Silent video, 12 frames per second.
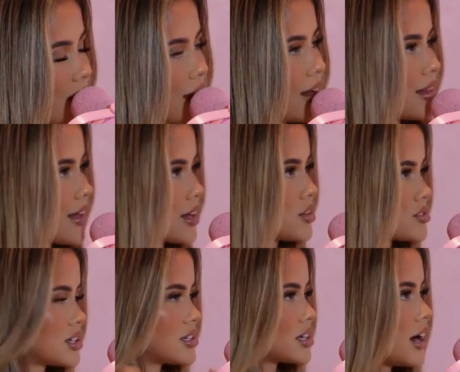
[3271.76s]
And then I like
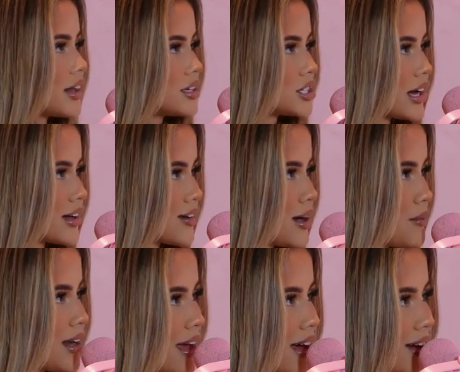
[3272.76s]
usually tie the jacket around my
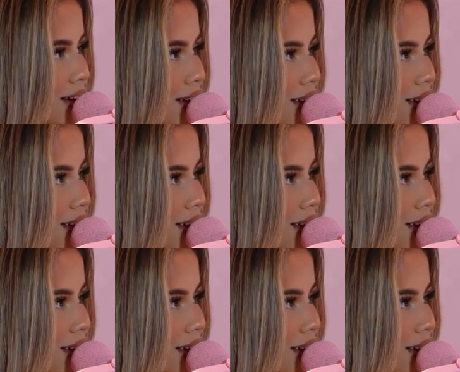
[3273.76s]
neck.